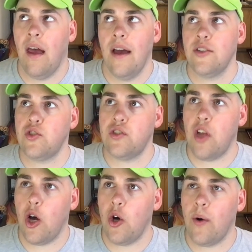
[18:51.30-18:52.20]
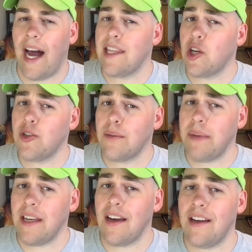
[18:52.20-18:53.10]
So I learned a
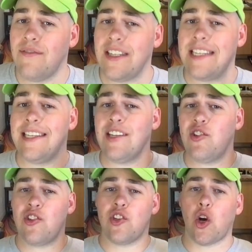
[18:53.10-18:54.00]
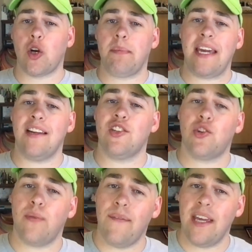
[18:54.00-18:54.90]
bit of disturbing
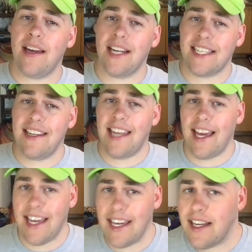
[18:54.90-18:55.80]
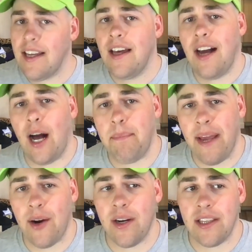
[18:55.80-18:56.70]
trivia today.
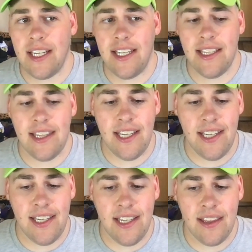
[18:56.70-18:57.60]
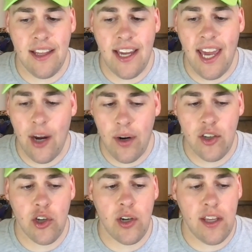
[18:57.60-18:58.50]
Apparently the
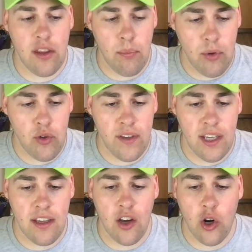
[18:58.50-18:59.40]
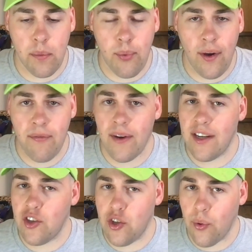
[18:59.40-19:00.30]
character in the movie, her
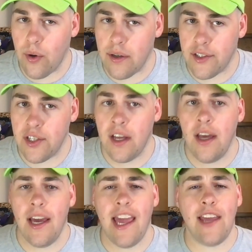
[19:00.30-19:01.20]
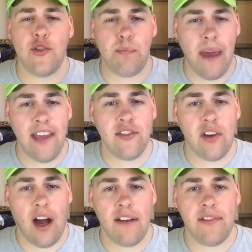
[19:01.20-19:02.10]
boyfriend George, is based
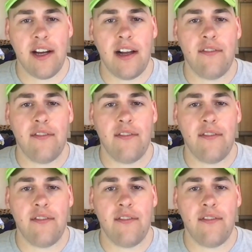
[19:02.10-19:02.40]
off of